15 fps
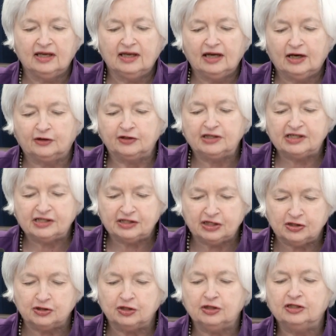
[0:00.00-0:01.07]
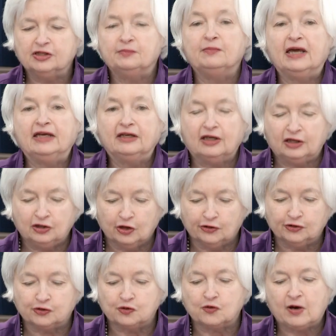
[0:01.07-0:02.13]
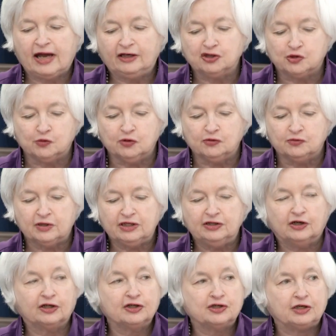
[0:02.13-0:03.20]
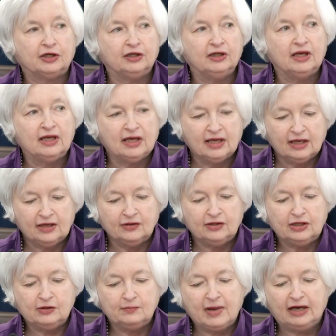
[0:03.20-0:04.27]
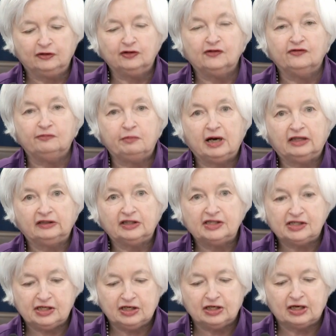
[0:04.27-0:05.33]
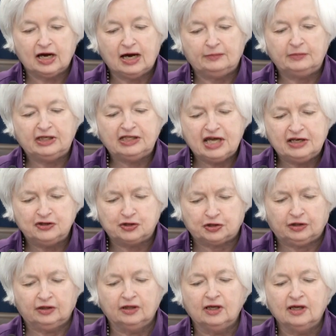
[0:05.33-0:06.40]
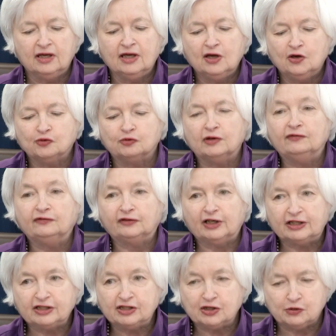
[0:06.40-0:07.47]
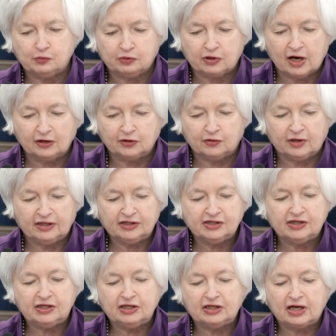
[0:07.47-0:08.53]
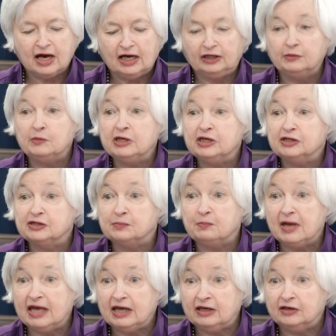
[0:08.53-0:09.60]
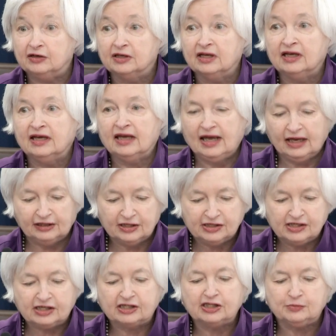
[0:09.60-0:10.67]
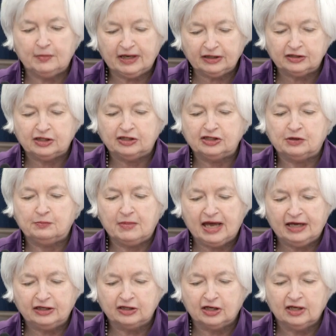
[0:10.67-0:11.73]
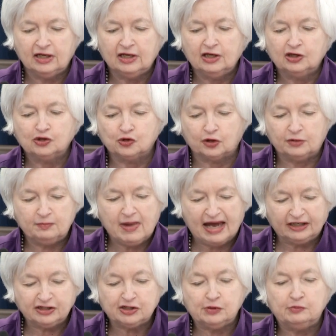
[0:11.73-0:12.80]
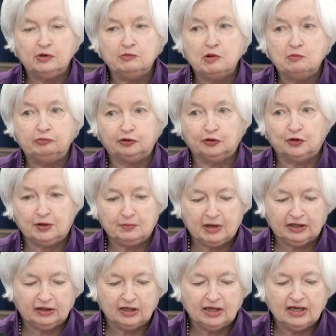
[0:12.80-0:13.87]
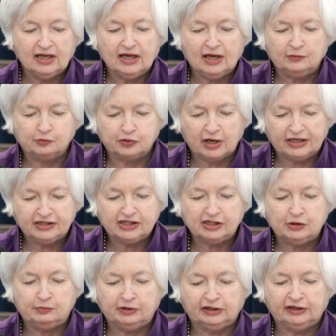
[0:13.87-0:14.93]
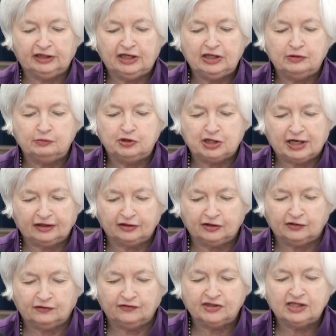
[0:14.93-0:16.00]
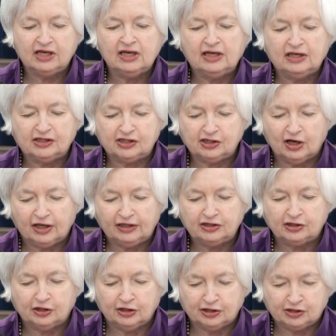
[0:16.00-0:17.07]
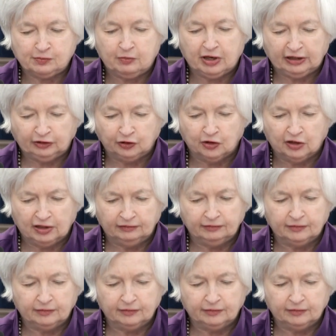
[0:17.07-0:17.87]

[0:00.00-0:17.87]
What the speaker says: Our decision to make another gradual reduction in the amount of policy accommodation reflects the progress the economy has made and is expected to make toward maximum employment and price stability objectives assigned to us by law.